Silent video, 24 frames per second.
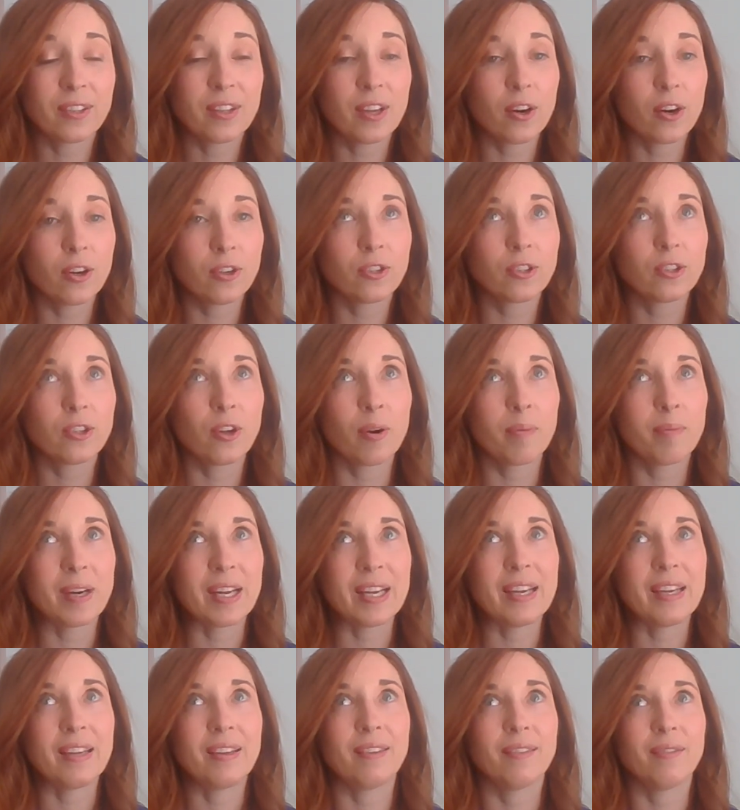There are so
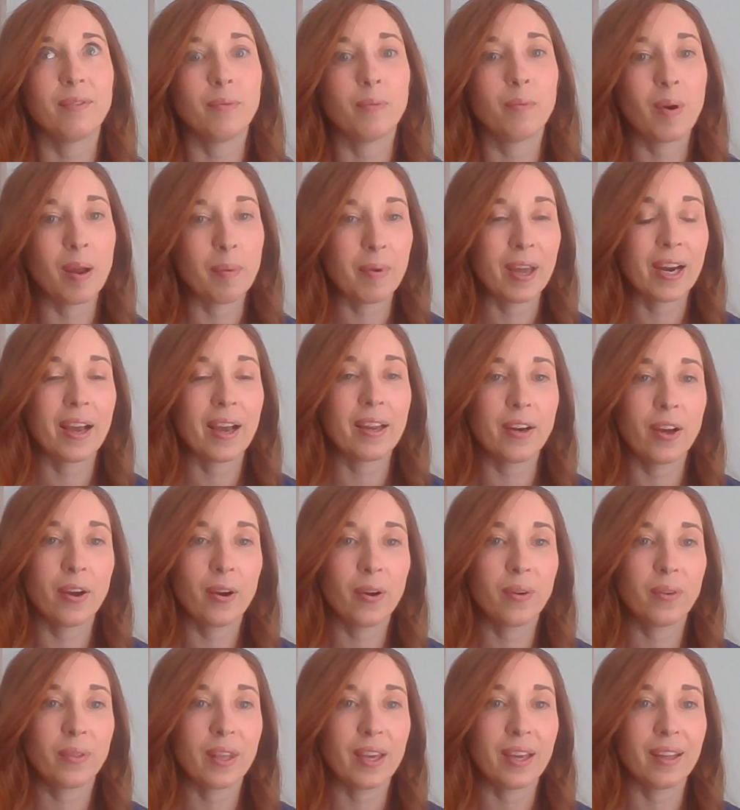many women I
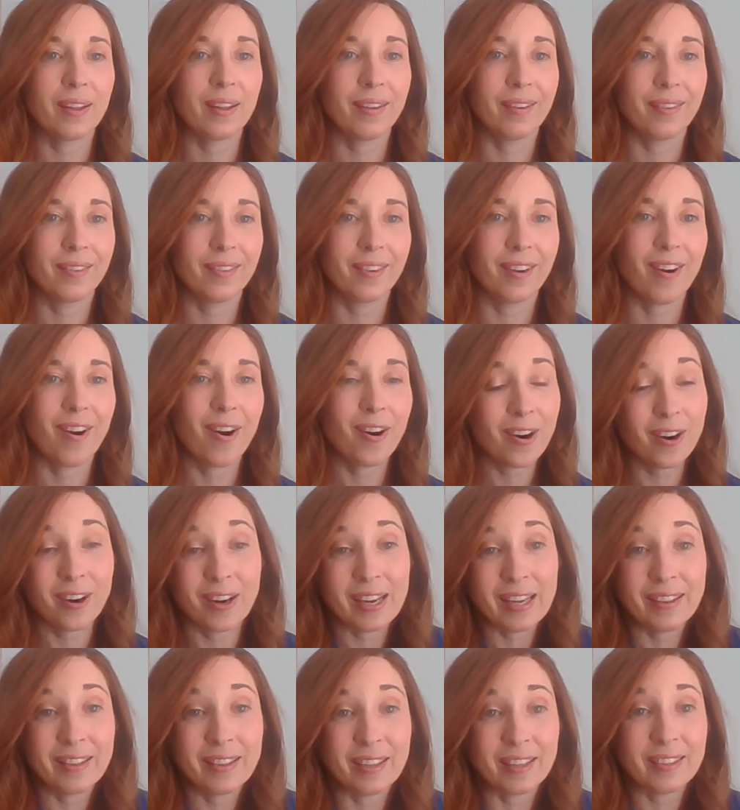know that are
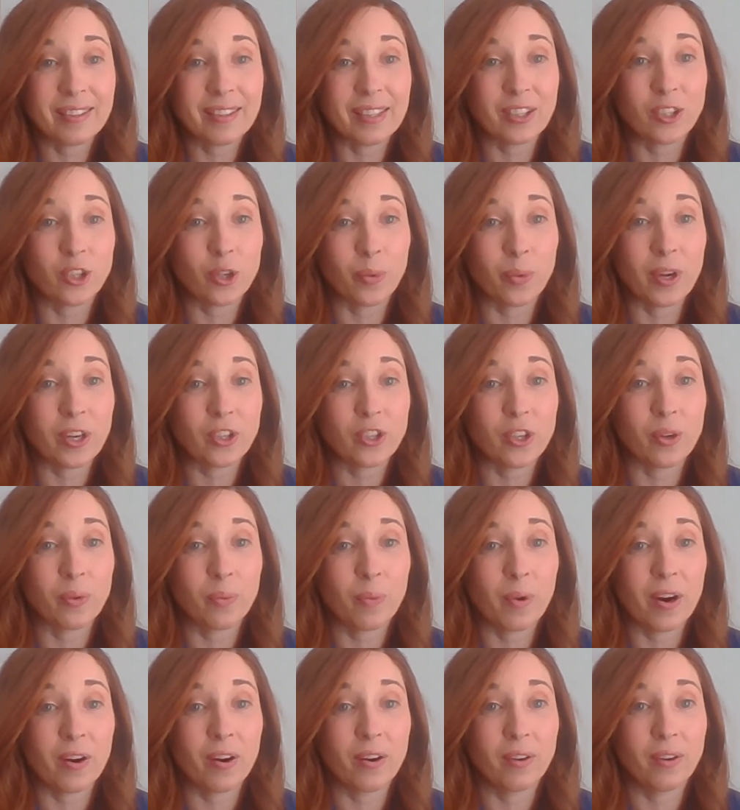in this
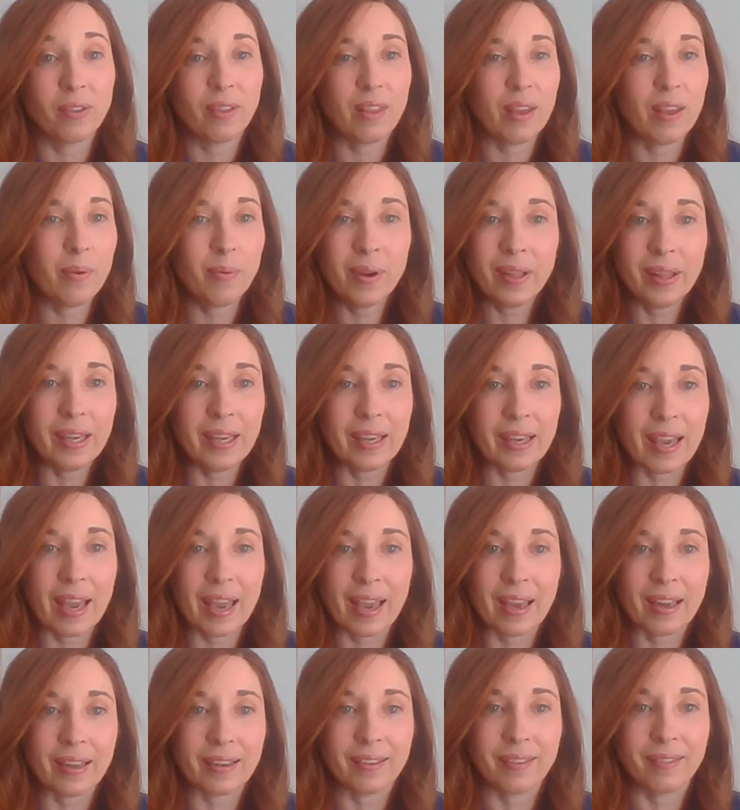situation where they really
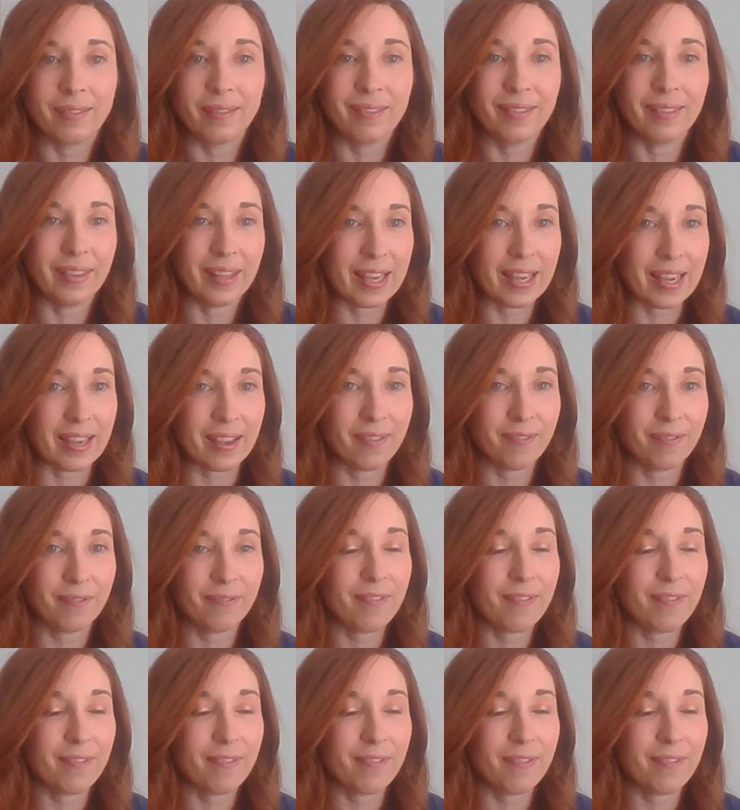can't leave.